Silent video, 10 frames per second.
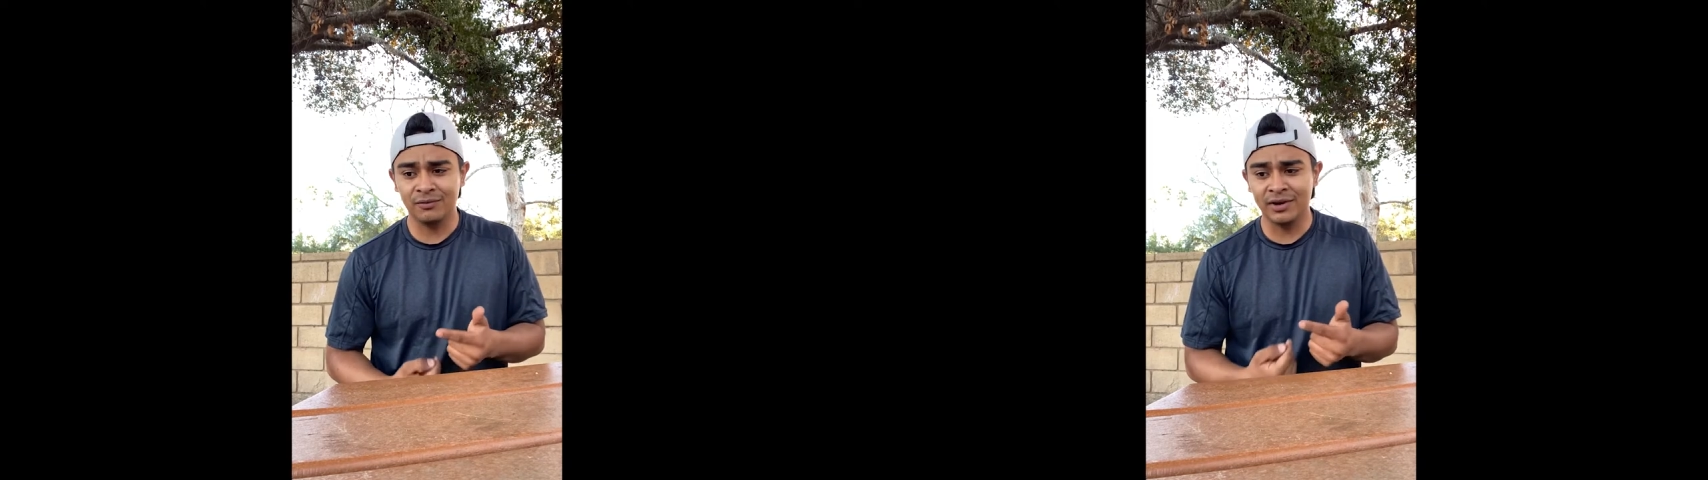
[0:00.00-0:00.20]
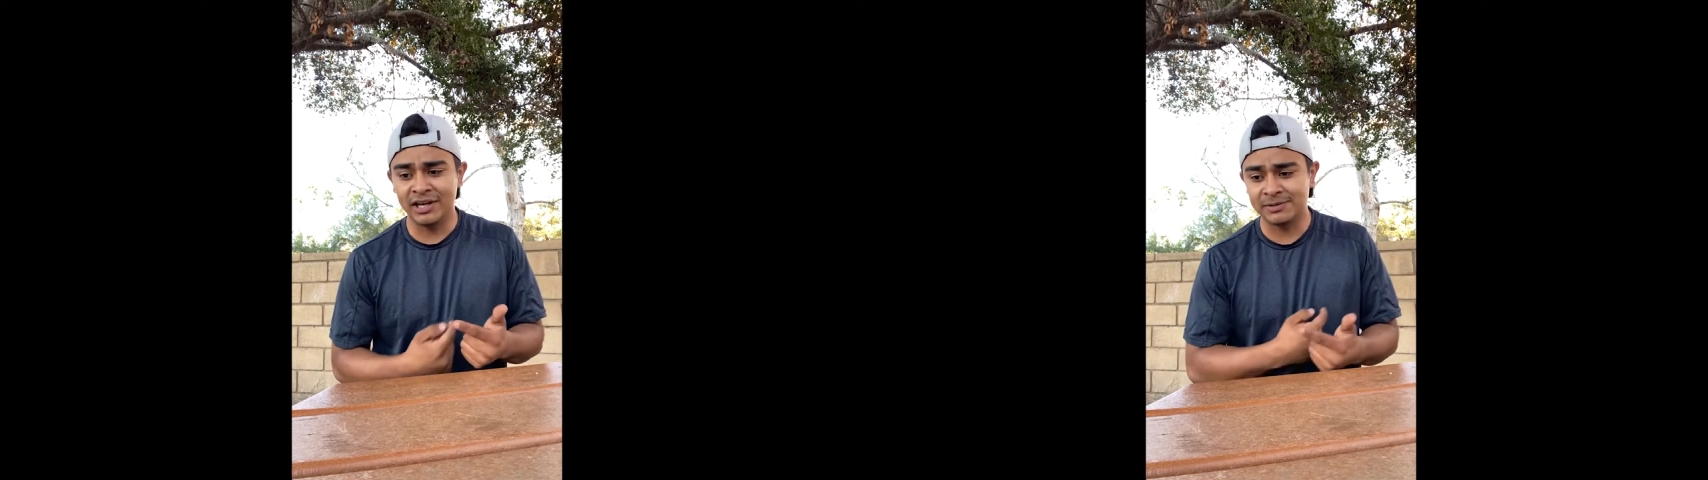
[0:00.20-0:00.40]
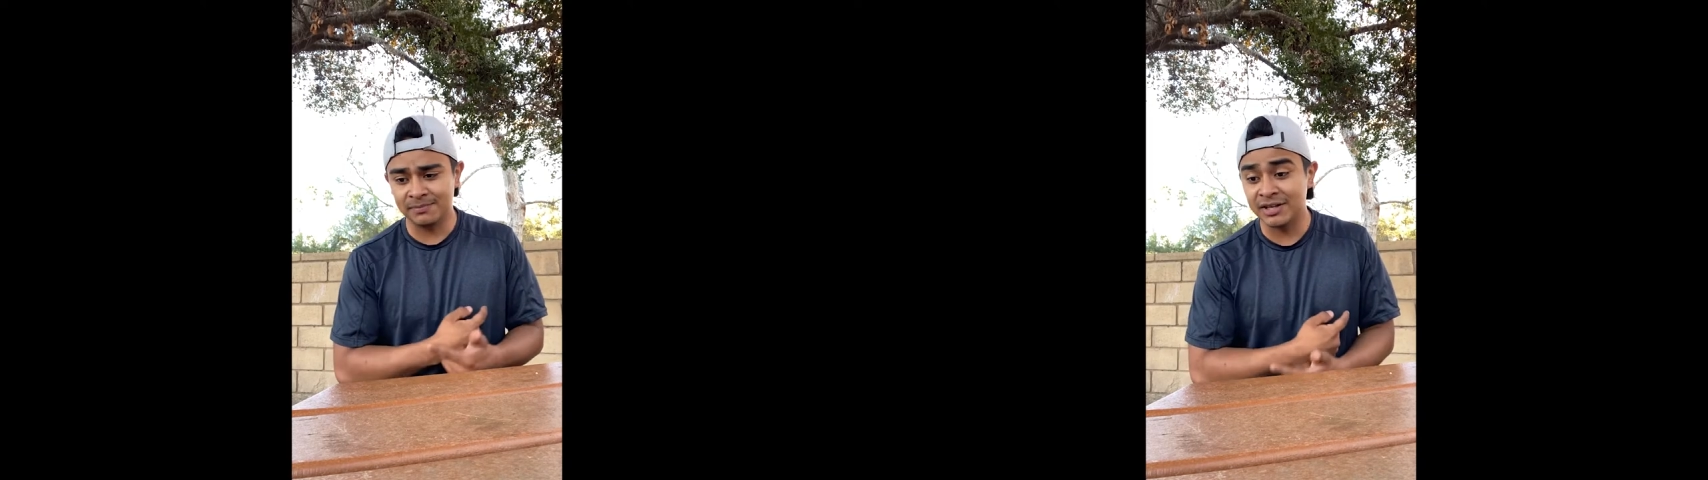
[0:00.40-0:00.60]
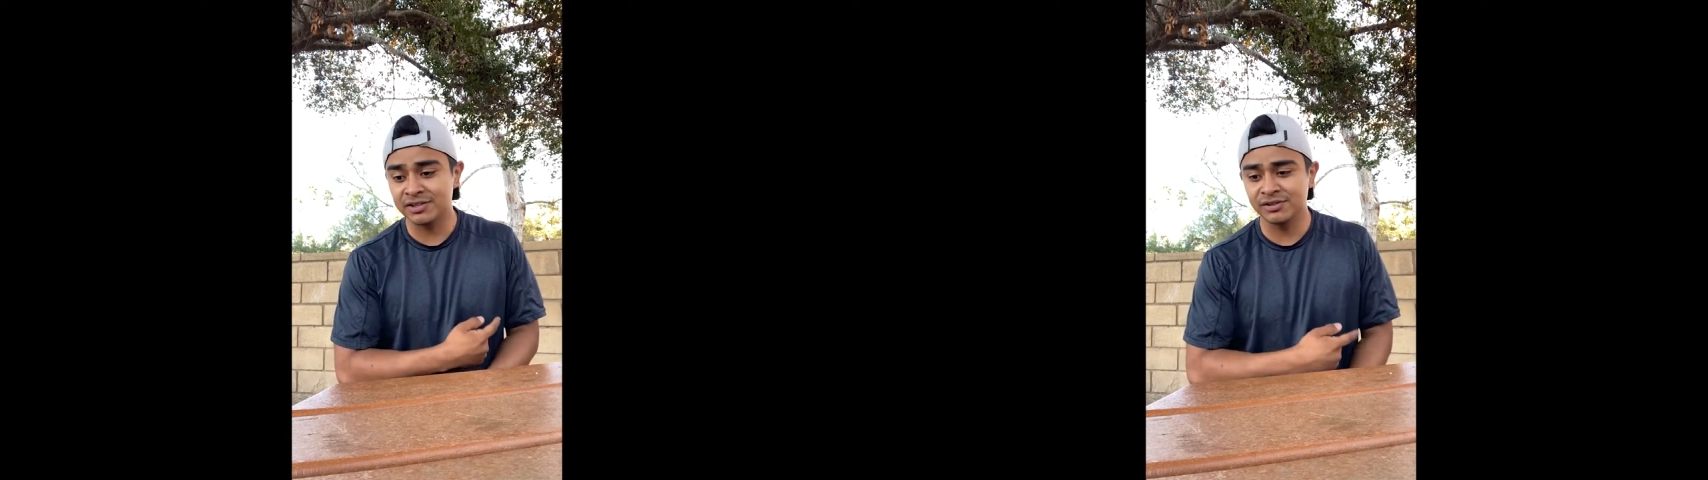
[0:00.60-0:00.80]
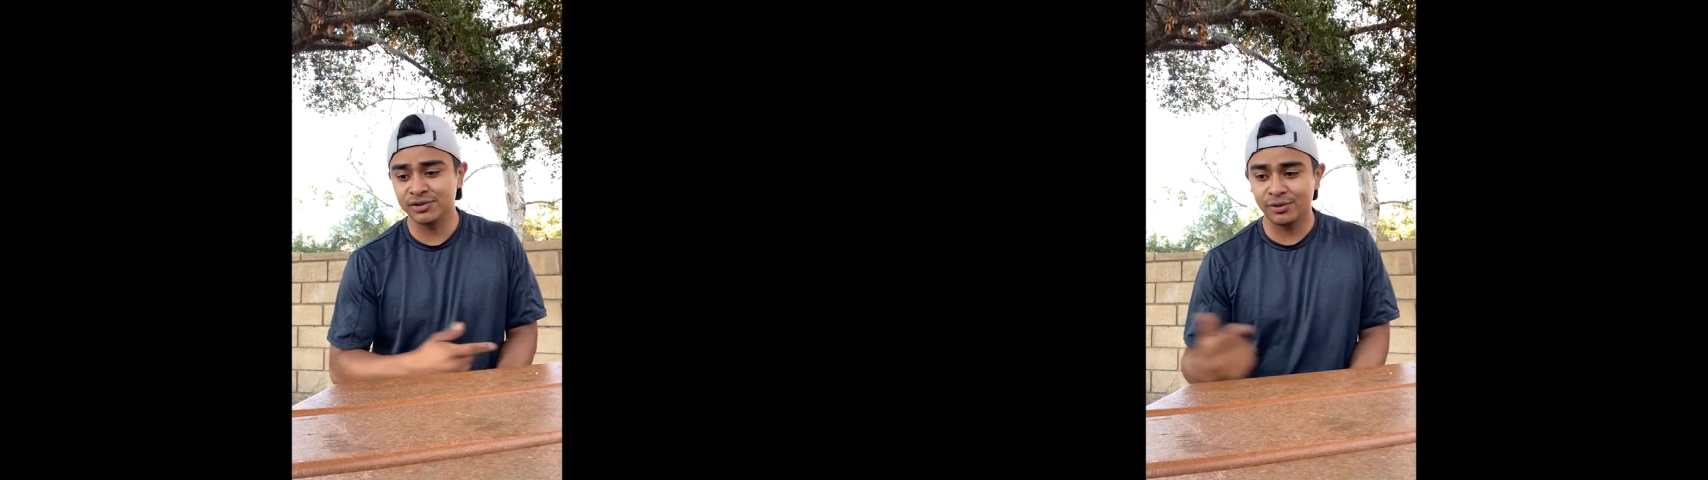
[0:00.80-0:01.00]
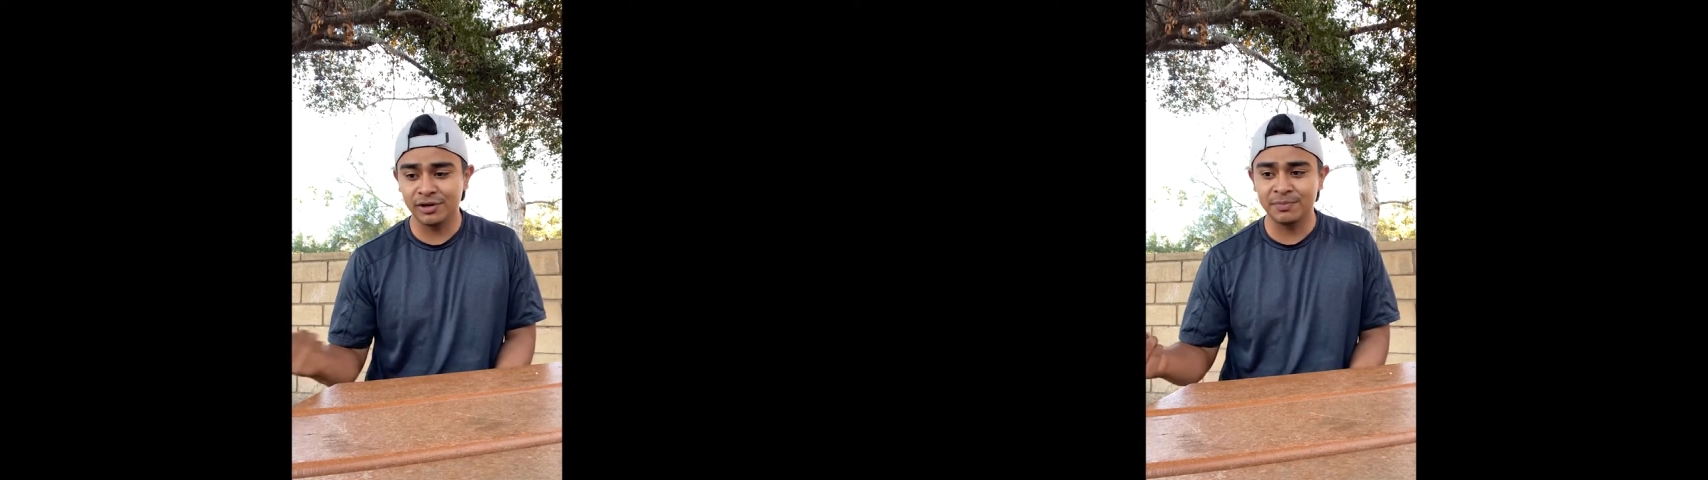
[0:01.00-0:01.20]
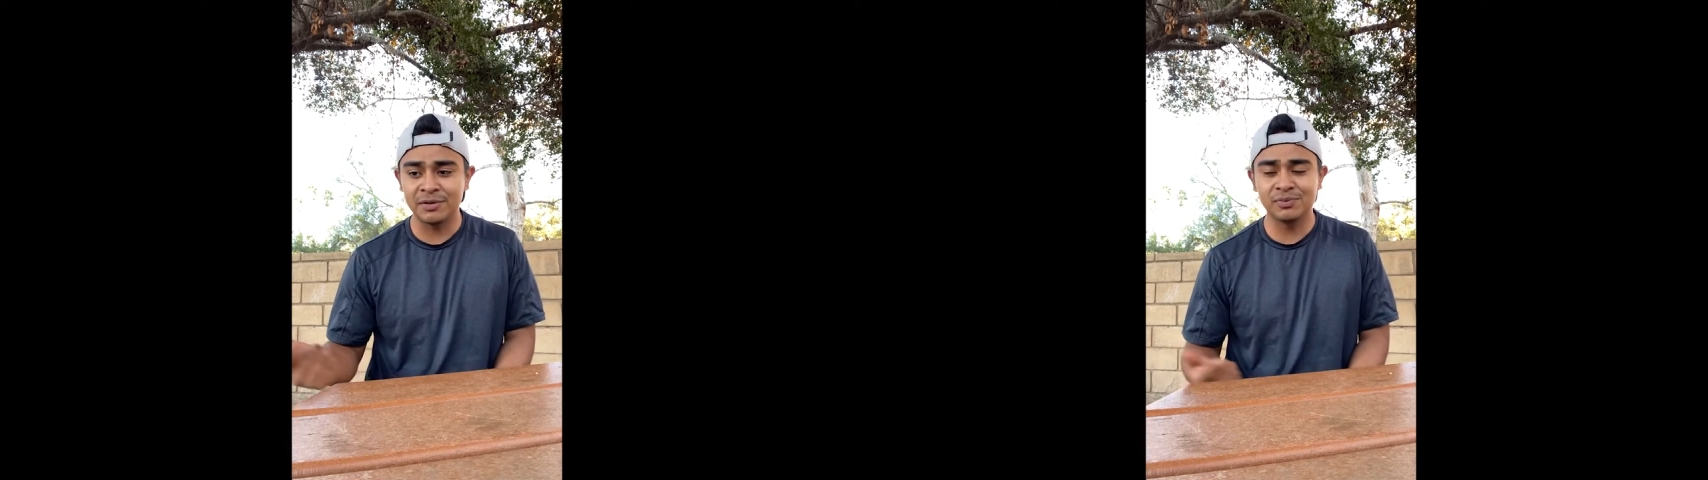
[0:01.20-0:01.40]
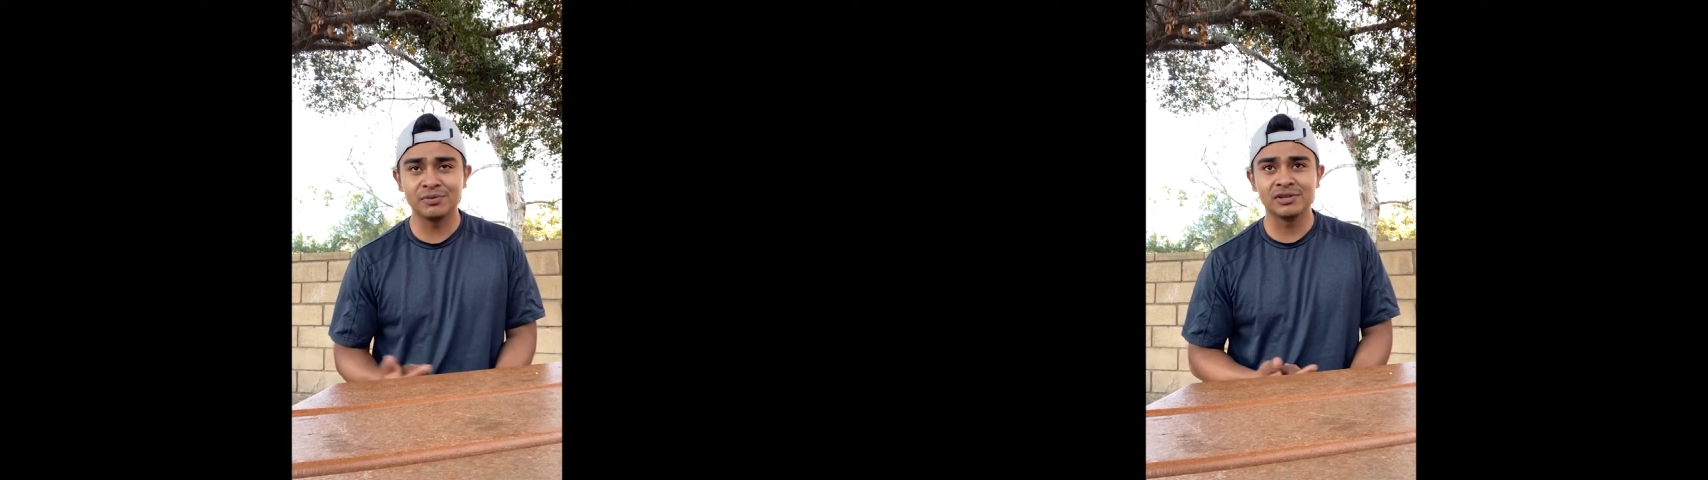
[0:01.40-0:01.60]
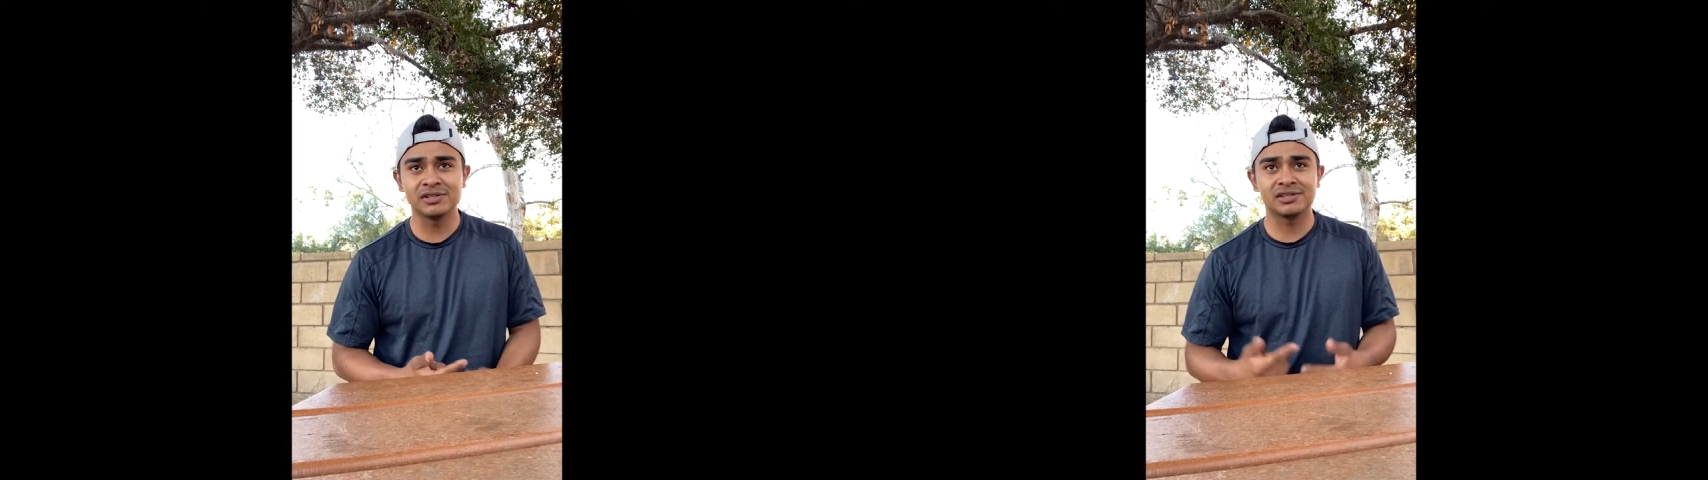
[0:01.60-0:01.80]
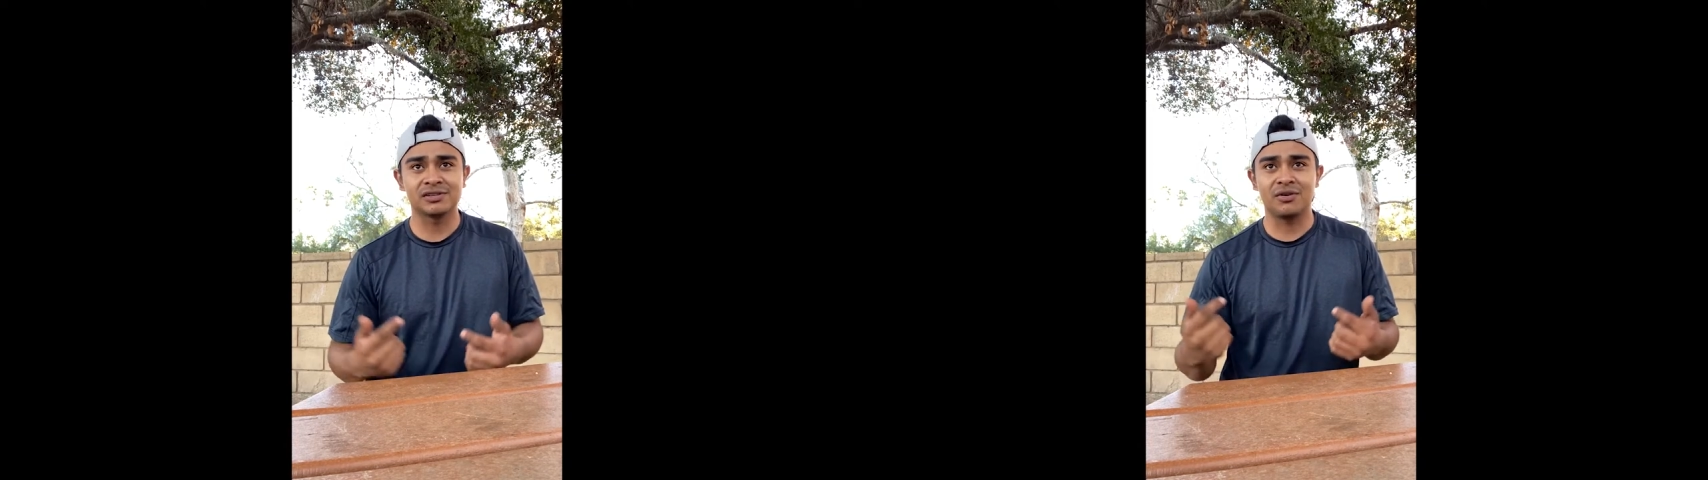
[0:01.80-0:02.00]
when I mentioned the story to people
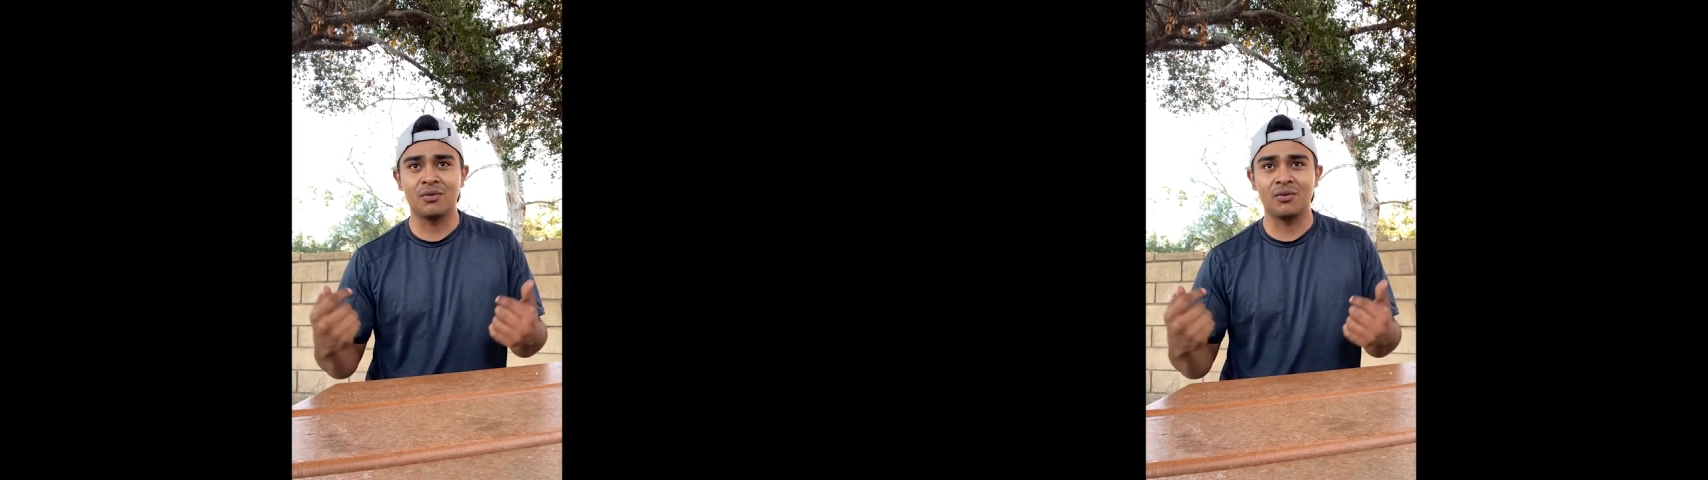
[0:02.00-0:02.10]
was,